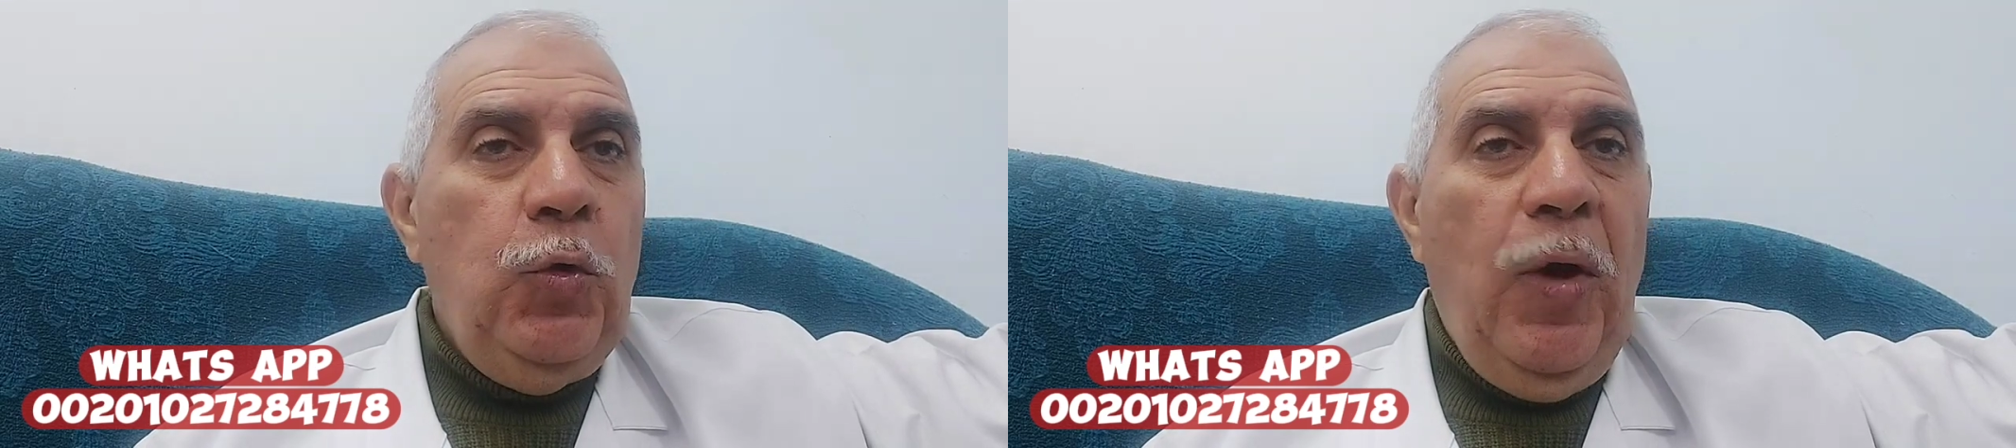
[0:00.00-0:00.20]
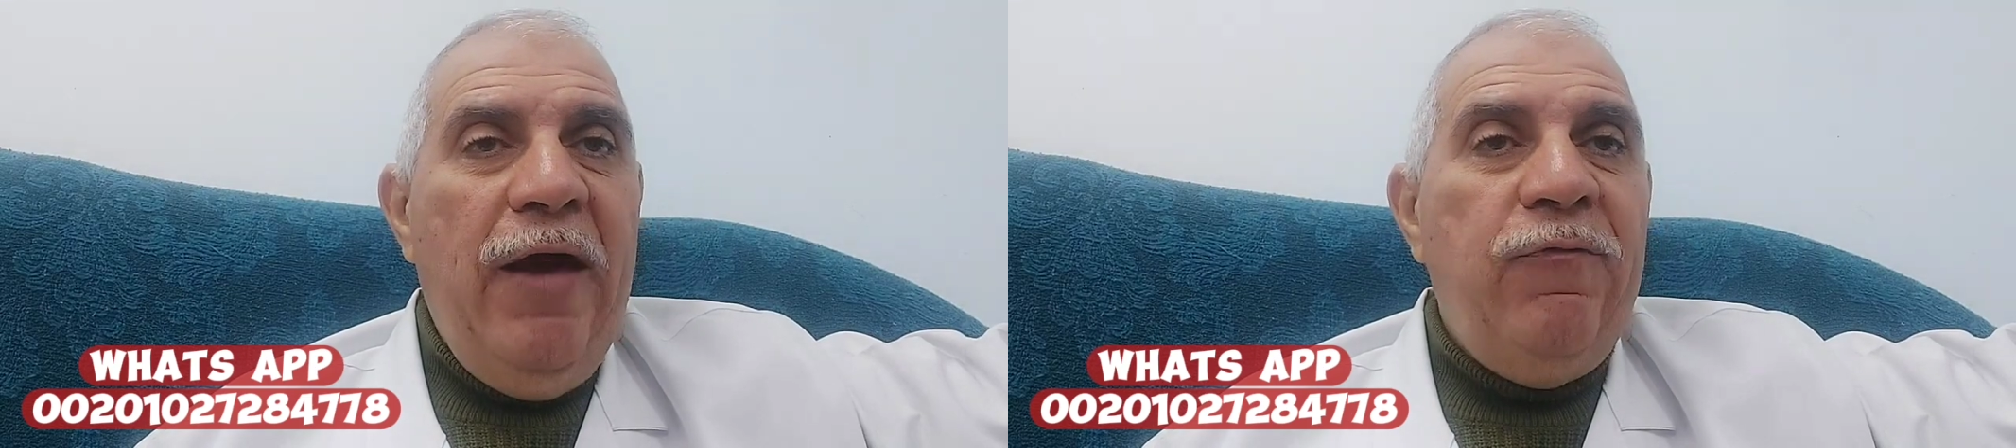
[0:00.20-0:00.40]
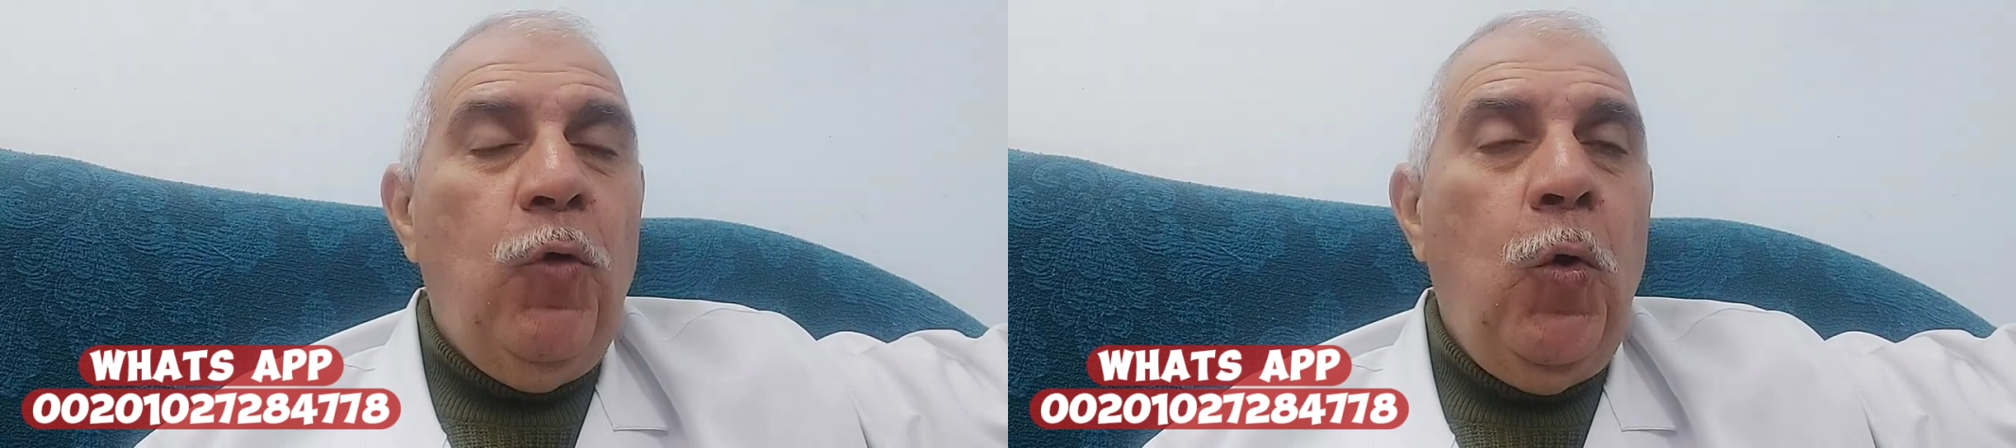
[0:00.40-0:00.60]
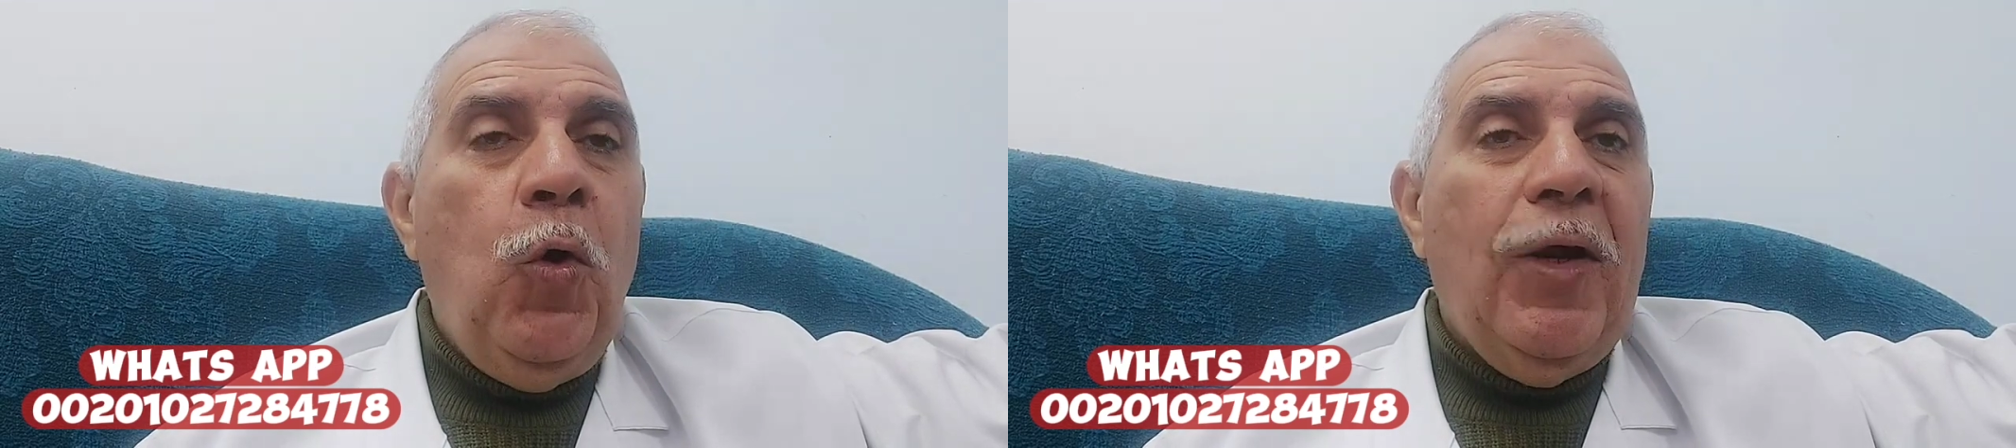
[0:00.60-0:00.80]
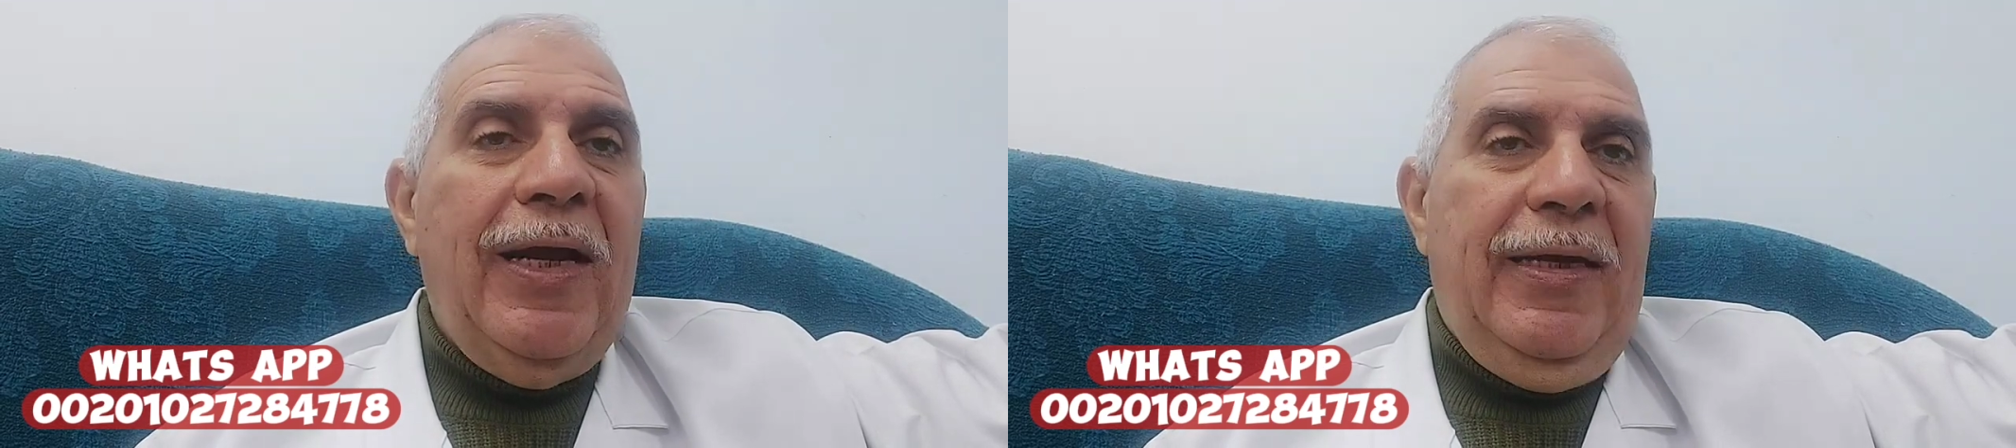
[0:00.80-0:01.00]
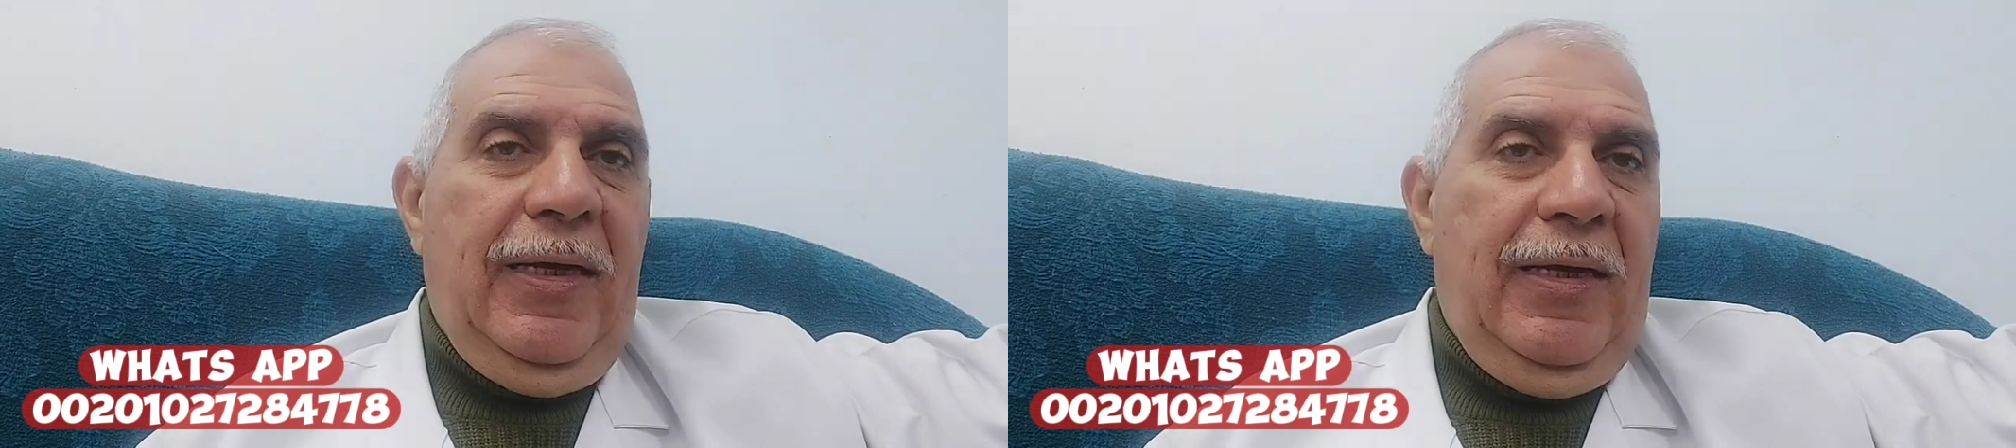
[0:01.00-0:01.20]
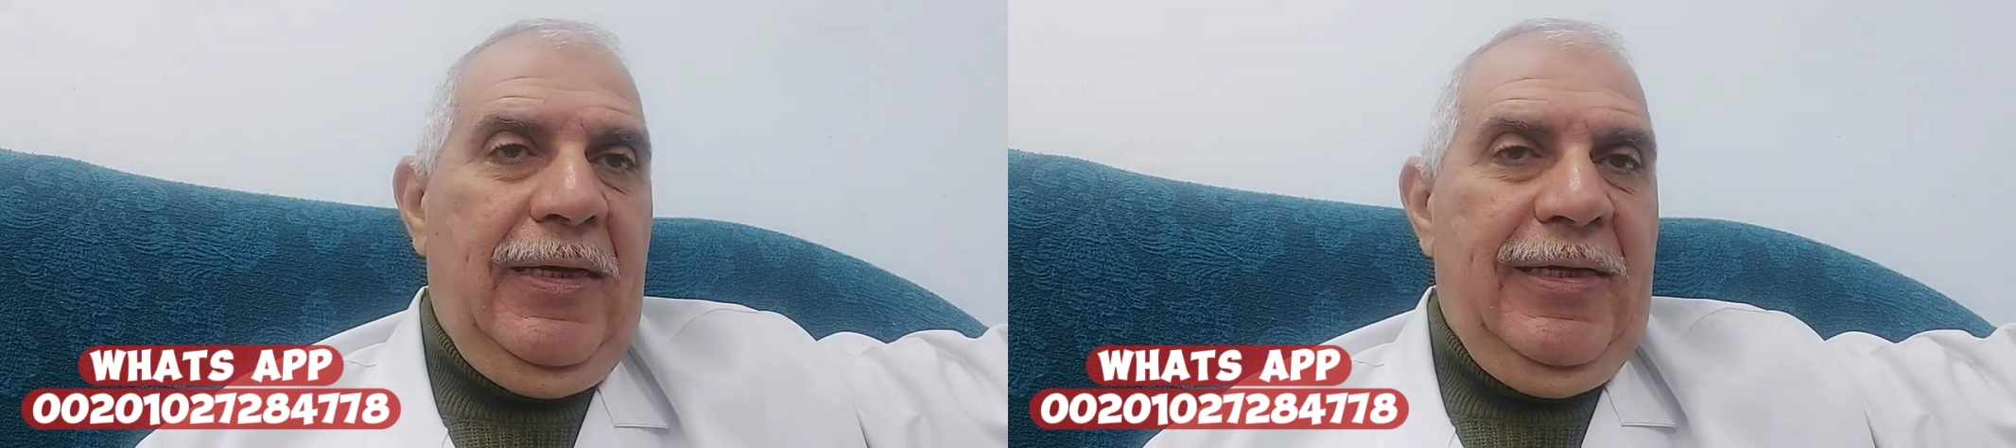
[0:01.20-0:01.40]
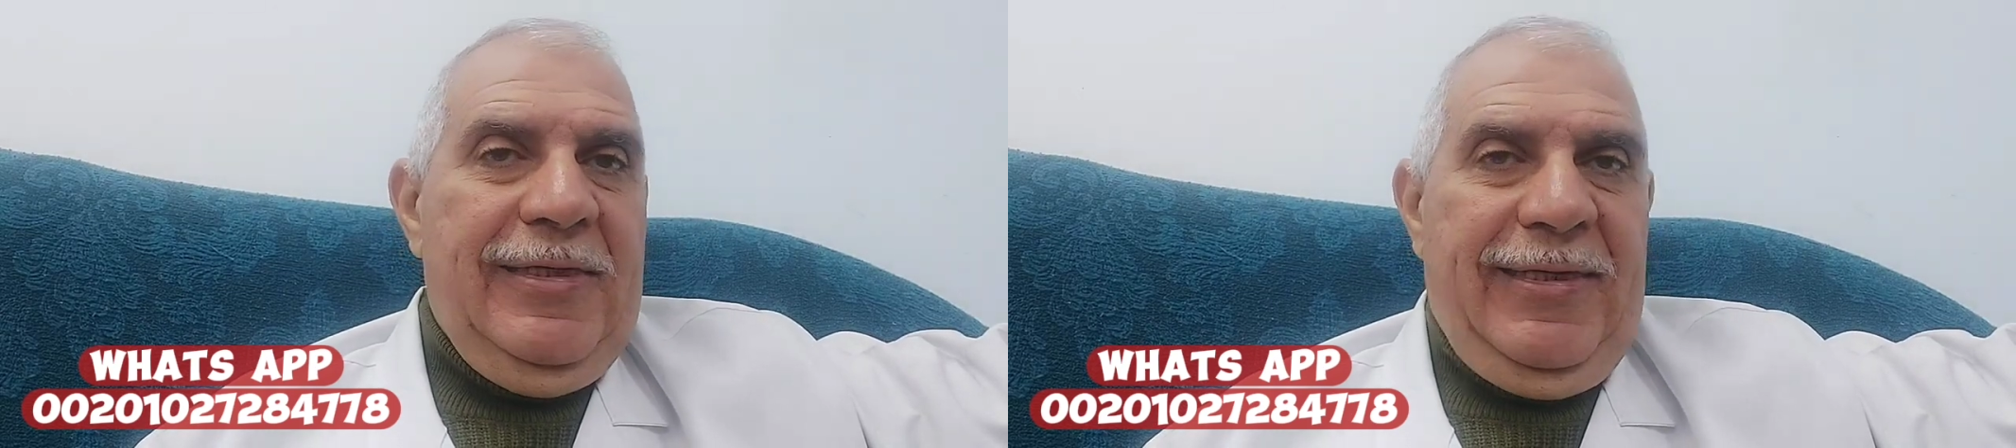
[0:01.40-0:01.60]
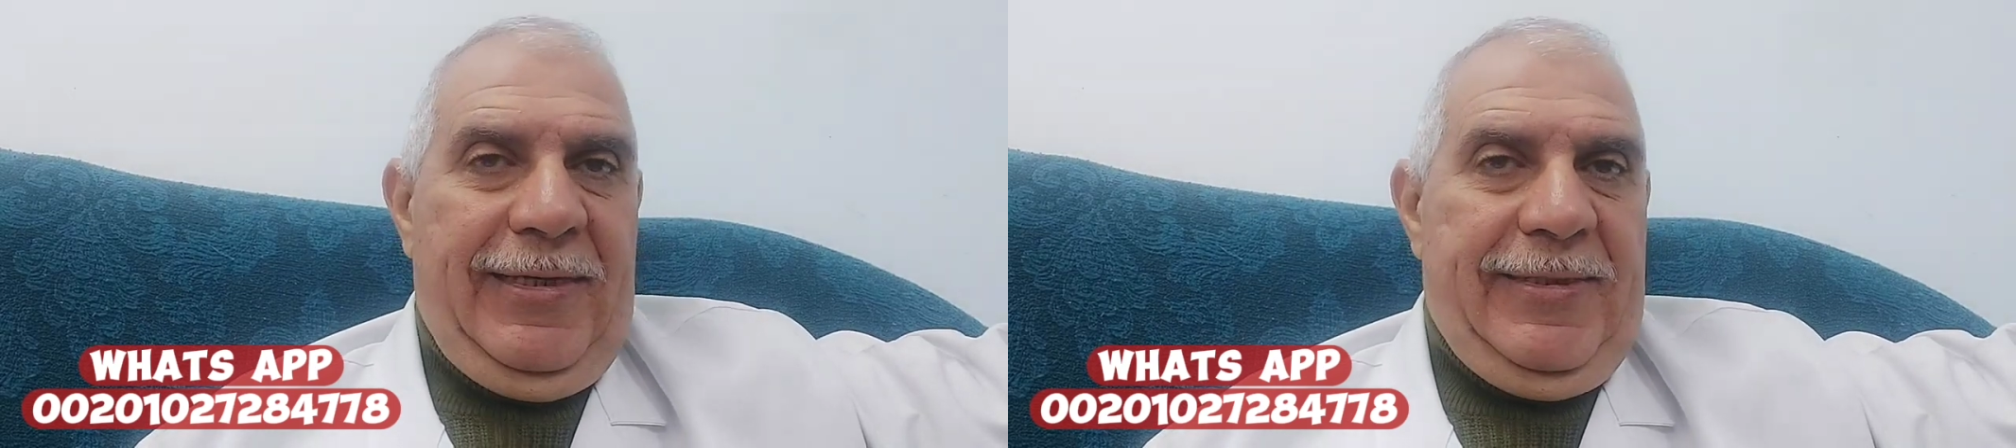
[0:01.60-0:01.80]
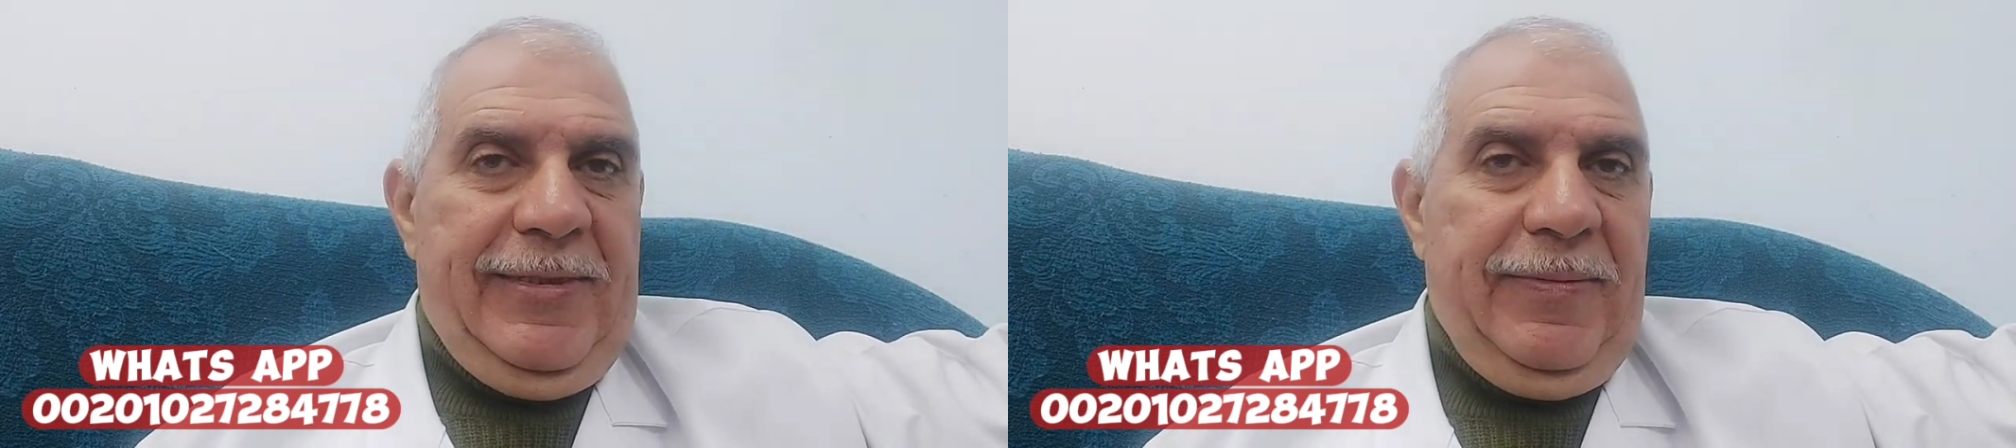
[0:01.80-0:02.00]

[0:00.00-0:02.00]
to have oral sex.